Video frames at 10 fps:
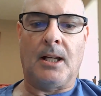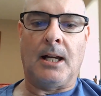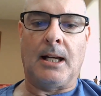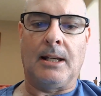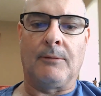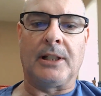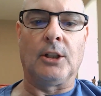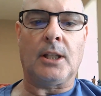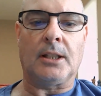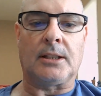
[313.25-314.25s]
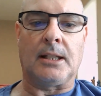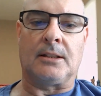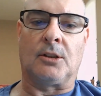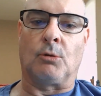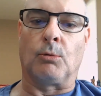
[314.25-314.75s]
If we look at
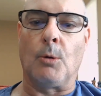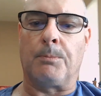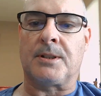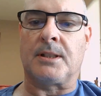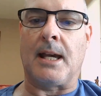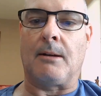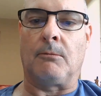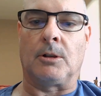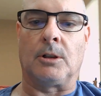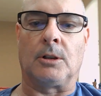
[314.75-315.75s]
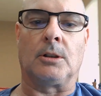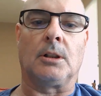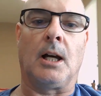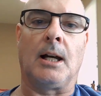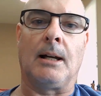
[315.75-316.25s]
the groups that
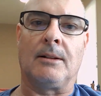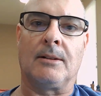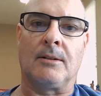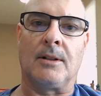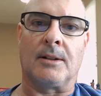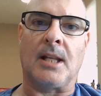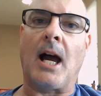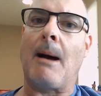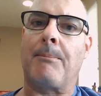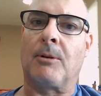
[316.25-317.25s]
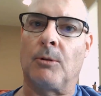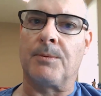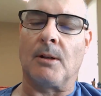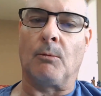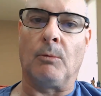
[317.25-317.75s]
were the top
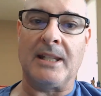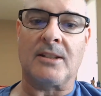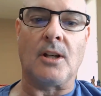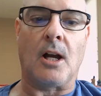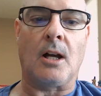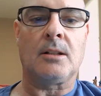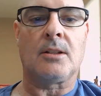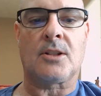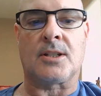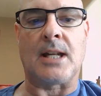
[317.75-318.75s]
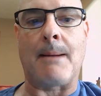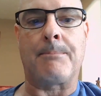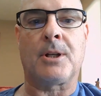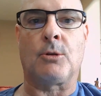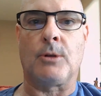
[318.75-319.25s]
groups that we saw,
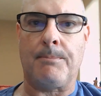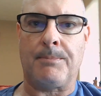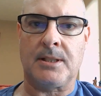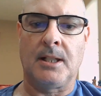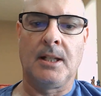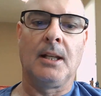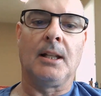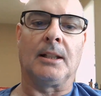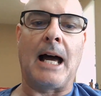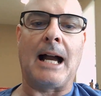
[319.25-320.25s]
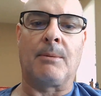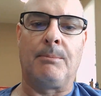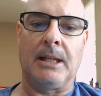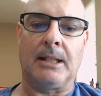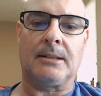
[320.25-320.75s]
StopCrypt,
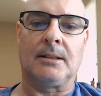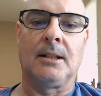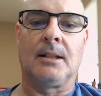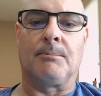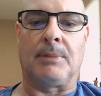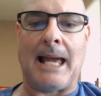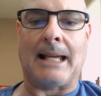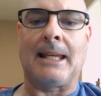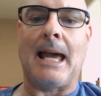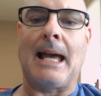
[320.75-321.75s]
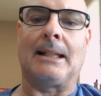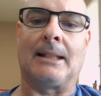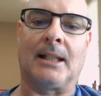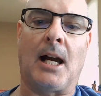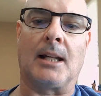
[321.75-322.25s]
LockBit, Black Cat,
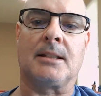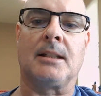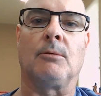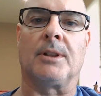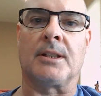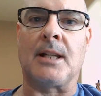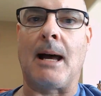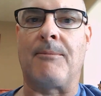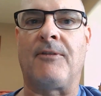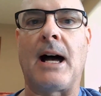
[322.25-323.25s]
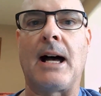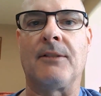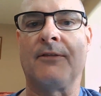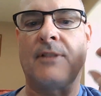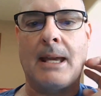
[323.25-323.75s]
and Conti were the top
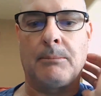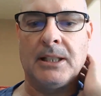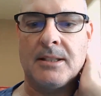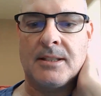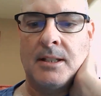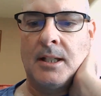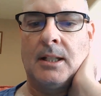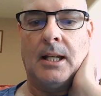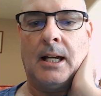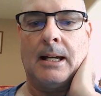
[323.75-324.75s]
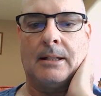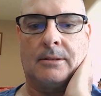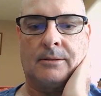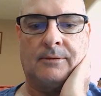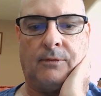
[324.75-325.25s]
5 families
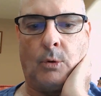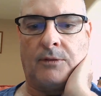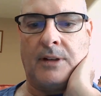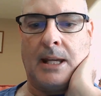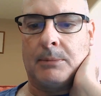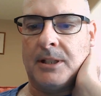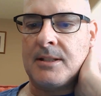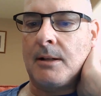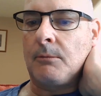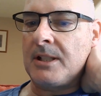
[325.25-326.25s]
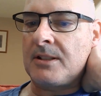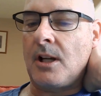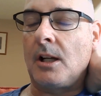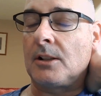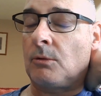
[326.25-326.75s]
or 4 families that we
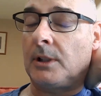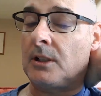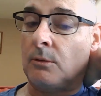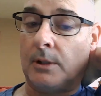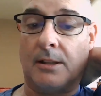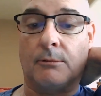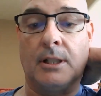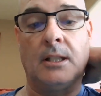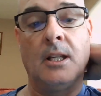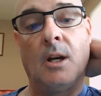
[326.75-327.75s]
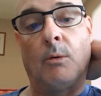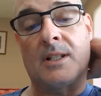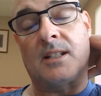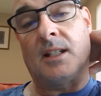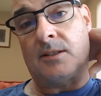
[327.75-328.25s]
saw in 2023.
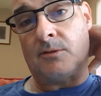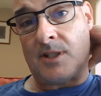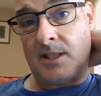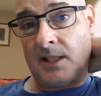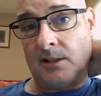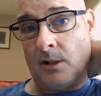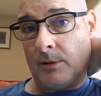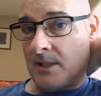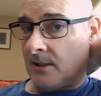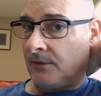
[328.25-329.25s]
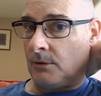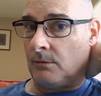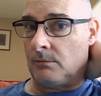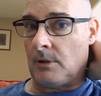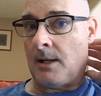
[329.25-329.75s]
What's interesting, though, is if
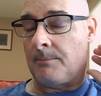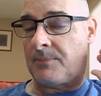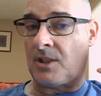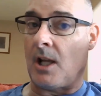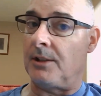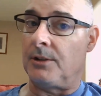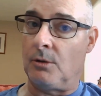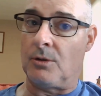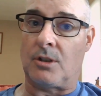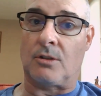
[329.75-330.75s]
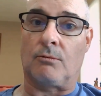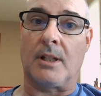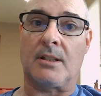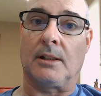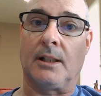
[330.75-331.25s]
you saw the news just
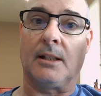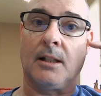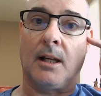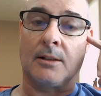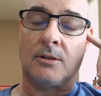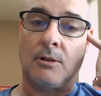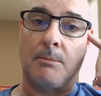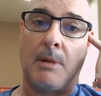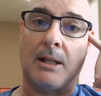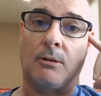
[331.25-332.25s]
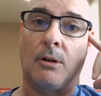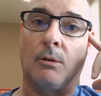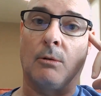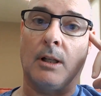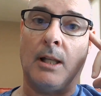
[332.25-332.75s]
recently, Trend
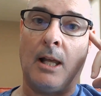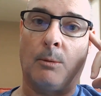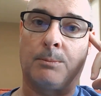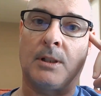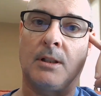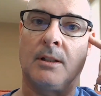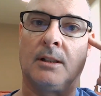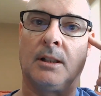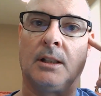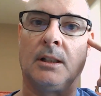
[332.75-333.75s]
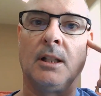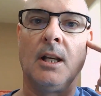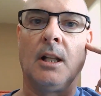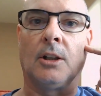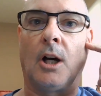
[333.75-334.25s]
Micro helped the
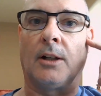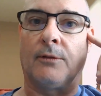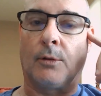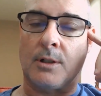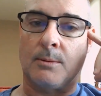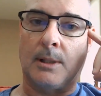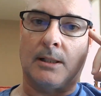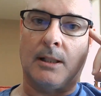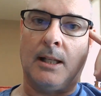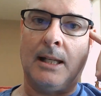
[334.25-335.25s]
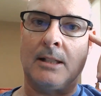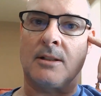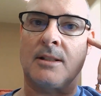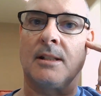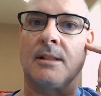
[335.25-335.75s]
law enforcement
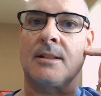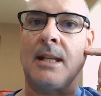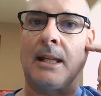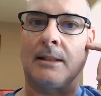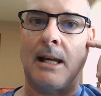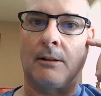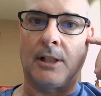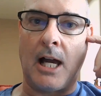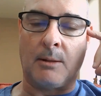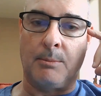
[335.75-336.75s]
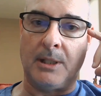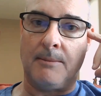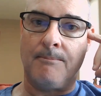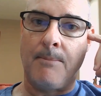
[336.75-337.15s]
agencies take down LockBit.